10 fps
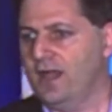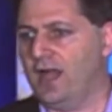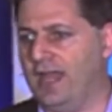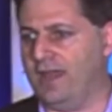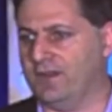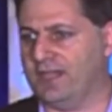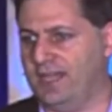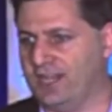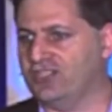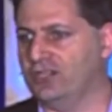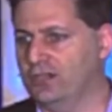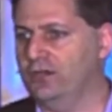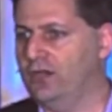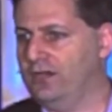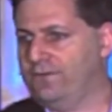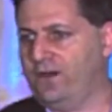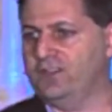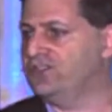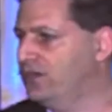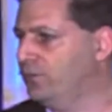I have a connection and a
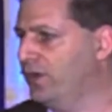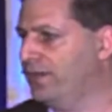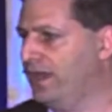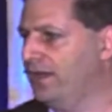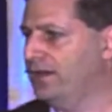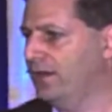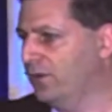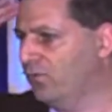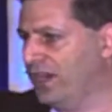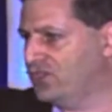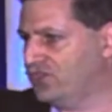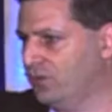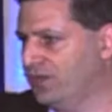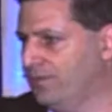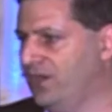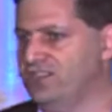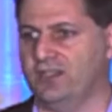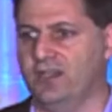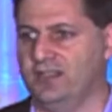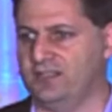friendship with that, it would register with the
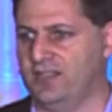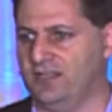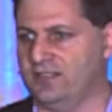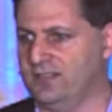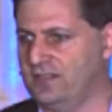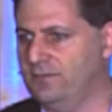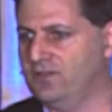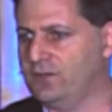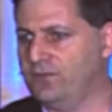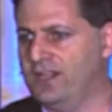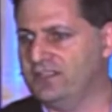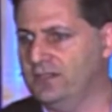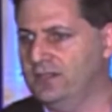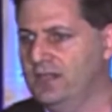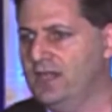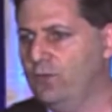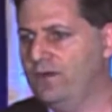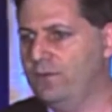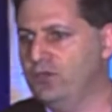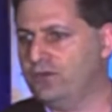President of the United States. And I said, Mr. President, we
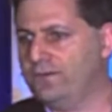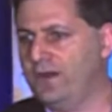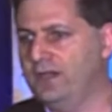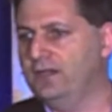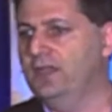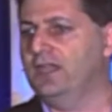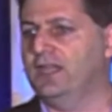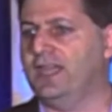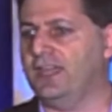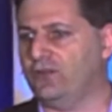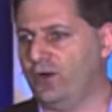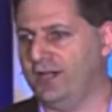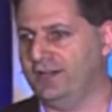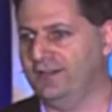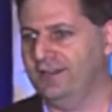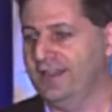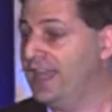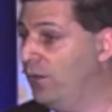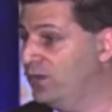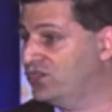have a mutual friend in Ken Cragen,
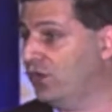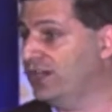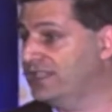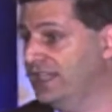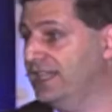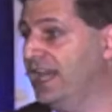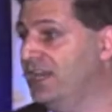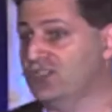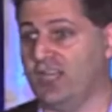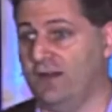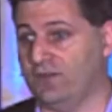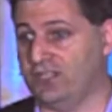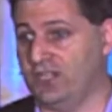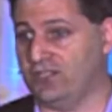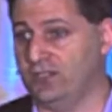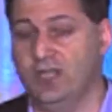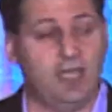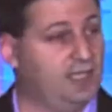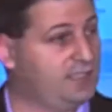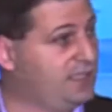and we started to engage in conversation.
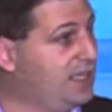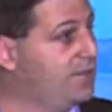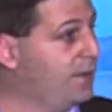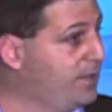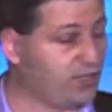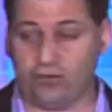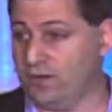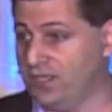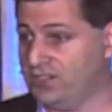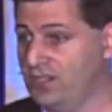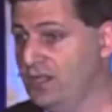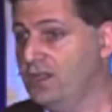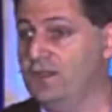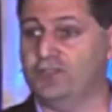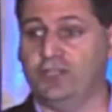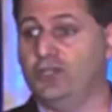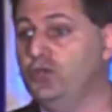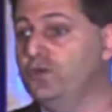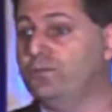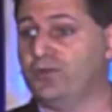And just to give you a picture of this, there's a
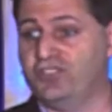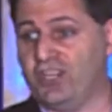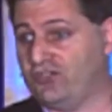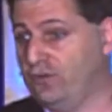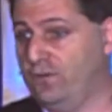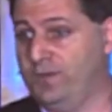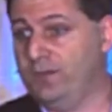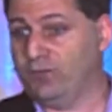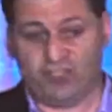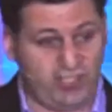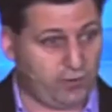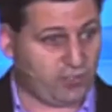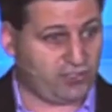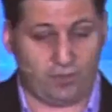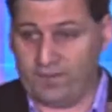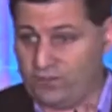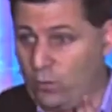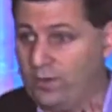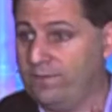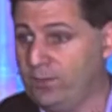huge processional of people, Secret Service,
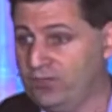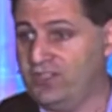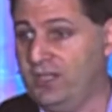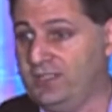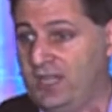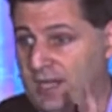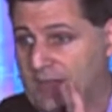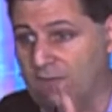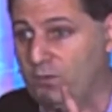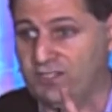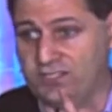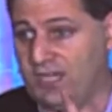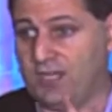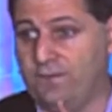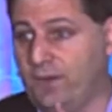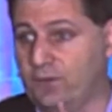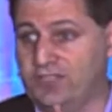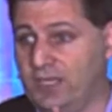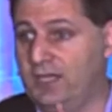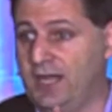one person at a time, everyone just taking
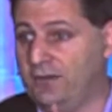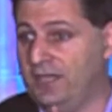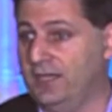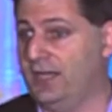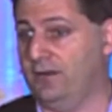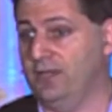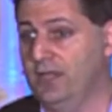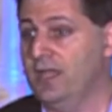photos, in and out, in and out.